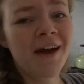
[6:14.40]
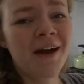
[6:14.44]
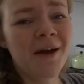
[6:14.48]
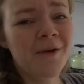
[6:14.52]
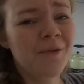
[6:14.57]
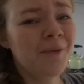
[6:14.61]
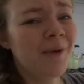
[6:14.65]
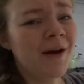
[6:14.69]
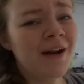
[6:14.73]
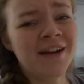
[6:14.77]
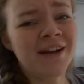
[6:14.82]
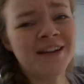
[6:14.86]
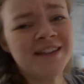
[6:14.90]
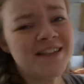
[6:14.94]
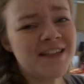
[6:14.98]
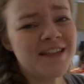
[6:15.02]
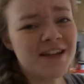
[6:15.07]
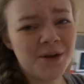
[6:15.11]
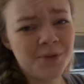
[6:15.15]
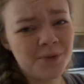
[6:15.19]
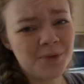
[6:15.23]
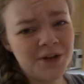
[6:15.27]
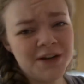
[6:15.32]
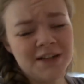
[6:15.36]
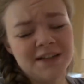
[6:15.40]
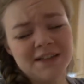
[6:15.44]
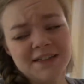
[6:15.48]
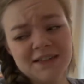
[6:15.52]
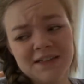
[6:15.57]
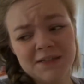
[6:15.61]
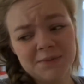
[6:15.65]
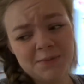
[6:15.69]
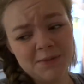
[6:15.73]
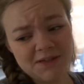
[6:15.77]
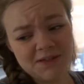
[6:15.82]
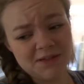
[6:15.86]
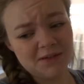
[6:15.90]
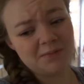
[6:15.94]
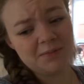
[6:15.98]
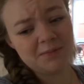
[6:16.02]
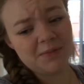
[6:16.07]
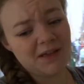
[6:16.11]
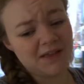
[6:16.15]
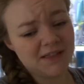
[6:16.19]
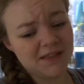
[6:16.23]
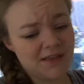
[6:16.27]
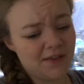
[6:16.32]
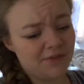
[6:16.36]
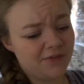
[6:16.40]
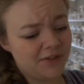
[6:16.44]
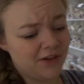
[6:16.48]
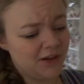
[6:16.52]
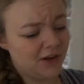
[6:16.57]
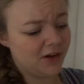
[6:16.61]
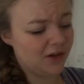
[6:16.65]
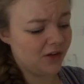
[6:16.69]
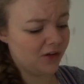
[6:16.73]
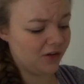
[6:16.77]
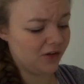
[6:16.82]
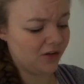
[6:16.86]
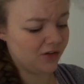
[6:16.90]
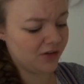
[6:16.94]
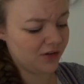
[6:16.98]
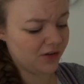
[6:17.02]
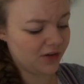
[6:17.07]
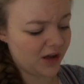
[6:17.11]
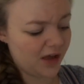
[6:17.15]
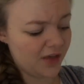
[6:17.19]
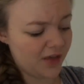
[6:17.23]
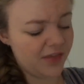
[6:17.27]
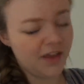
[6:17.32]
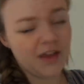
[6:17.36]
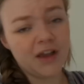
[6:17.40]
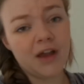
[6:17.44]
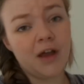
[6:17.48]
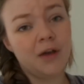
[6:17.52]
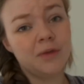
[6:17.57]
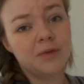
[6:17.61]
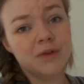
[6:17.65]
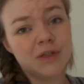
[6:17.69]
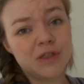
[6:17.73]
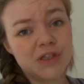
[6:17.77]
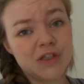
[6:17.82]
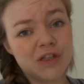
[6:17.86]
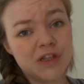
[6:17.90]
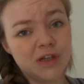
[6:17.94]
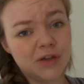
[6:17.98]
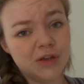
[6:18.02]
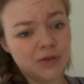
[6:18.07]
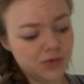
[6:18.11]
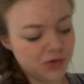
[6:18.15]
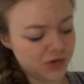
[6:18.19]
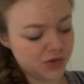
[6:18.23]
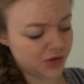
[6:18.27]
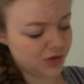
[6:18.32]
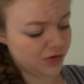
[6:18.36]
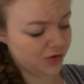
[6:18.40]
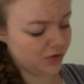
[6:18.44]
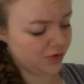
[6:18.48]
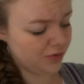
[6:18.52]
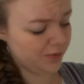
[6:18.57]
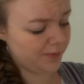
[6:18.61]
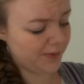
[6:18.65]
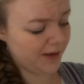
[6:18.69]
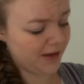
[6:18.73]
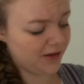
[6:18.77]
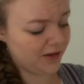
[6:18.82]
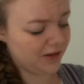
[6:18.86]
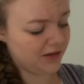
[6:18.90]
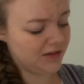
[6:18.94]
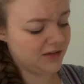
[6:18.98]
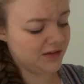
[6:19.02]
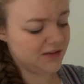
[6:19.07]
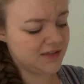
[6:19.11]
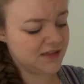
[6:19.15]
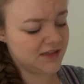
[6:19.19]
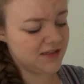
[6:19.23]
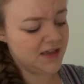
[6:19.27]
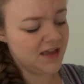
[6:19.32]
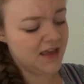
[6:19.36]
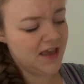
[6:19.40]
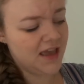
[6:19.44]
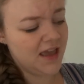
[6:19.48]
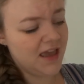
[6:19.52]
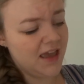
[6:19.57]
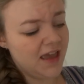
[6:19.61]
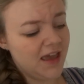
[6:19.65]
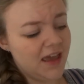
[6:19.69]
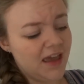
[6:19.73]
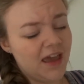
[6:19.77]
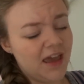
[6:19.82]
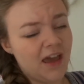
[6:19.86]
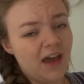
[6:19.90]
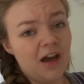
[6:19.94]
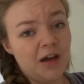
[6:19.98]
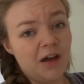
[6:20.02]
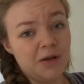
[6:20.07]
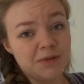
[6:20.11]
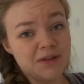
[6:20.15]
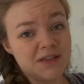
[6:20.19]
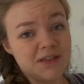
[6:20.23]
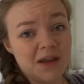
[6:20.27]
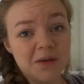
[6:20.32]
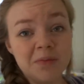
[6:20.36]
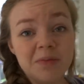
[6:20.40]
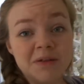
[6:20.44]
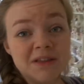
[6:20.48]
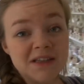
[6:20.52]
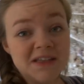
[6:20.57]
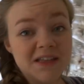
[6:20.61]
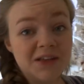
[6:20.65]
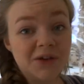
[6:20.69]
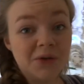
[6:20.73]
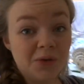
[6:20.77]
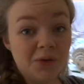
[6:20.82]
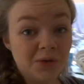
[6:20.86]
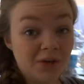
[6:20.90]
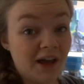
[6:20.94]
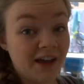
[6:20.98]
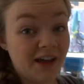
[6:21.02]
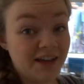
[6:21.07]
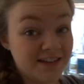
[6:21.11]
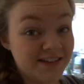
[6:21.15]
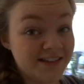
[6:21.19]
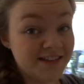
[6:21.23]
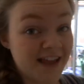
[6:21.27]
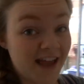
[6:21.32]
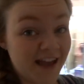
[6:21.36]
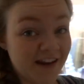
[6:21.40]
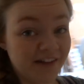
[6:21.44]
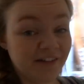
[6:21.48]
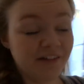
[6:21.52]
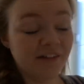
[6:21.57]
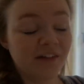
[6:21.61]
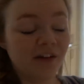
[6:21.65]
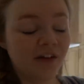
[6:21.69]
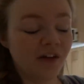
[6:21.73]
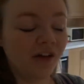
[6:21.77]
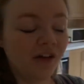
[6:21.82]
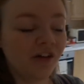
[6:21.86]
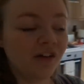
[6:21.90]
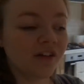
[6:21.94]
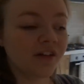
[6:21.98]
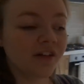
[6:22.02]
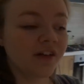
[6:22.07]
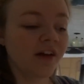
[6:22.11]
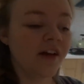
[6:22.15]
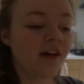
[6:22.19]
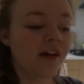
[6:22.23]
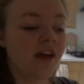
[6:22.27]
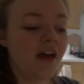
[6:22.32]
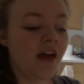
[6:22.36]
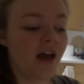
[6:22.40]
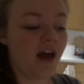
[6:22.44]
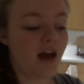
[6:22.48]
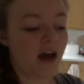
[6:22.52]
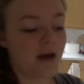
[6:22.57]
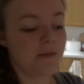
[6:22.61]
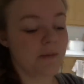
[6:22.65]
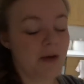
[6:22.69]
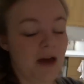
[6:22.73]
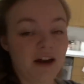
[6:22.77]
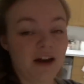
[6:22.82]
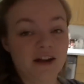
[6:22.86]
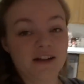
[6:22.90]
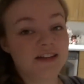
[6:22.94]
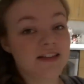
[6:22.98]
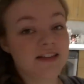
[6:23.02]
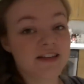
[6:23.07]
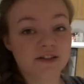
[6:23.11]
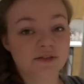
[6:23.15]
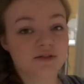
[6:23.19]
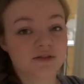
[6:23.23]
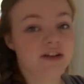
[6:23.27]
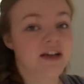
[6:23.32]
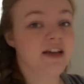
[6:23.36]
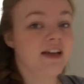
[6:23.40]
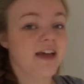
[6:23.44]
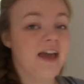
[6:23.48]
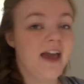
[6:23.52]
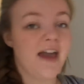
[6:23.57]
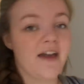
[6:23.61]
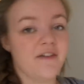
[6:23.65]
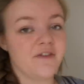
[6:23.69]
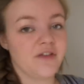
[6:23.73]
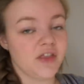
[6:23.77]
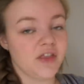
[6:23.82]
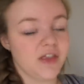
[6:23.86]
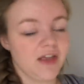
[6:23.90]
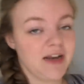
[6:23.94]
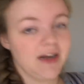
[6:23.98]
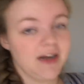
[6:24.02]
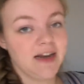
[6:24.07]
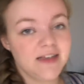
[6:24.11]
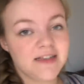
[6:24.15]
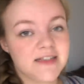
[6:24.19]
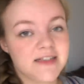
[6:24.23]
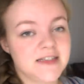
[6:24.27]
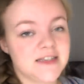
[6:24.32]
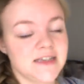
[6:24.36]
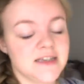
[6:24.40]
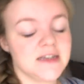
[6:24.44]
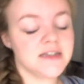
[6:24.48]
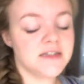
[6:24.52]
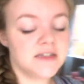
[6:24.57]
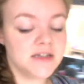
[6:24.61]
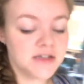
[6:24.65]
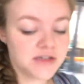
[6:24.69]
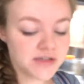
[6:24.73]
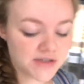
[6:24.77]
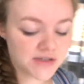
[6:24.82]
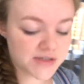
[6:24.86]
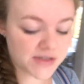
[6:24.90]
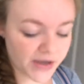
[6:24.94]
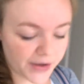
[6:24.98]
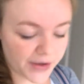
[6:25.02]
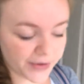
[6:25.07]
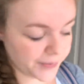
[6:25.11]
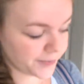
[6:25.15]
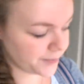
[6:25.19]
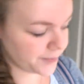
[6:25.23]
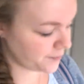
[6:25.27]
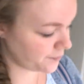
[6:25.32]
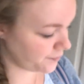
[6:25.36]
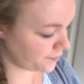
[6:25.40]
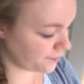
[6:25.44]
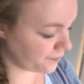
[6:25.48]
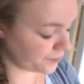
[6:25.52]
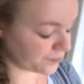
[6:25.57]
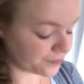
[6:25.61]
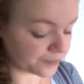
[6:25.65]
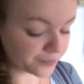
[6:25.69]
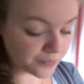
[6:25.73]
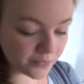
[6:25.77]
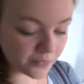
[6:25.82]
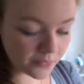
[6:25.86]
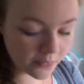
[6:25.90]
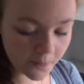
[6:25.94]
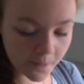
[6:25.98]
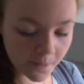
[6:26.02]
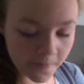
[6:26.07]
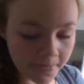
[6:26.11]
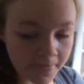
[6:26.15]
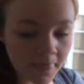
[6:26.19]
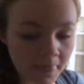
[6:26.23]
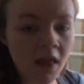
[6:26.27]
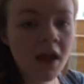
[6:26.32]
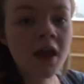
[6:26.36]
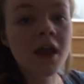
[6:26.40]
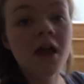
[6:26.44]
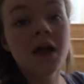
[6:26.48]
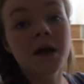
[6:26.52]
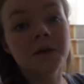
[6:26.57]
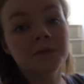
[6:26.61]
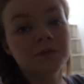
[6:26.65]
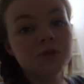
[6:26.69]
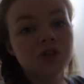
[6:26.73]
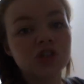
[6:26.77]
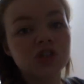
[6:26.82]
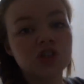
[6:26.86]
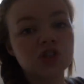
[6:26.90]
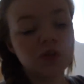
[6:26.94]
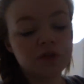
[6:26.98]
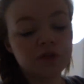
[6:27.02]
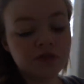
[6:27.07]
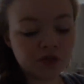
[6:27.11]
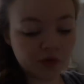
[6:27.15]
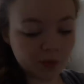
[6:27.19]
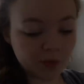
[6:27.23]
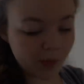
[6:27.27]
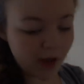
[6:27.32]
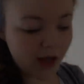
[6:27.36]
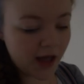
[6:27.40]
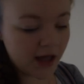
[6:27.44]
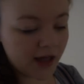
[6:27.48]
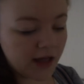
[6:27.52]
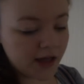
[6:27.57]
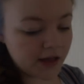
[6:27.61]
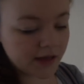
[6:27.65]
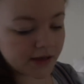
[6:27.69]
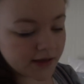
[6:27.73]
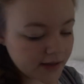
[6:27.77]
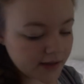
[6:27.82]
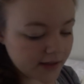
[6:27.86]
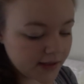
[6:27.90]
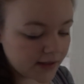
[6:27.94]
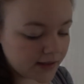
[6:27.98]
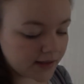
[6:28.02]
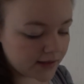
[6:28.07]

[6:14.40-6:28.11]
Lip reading: When I said I wanted it to be done by 7 o'clock, I think I was delusional because I was up until like 10 o'clock and I still didn't get everything listed. So I'm just off to work.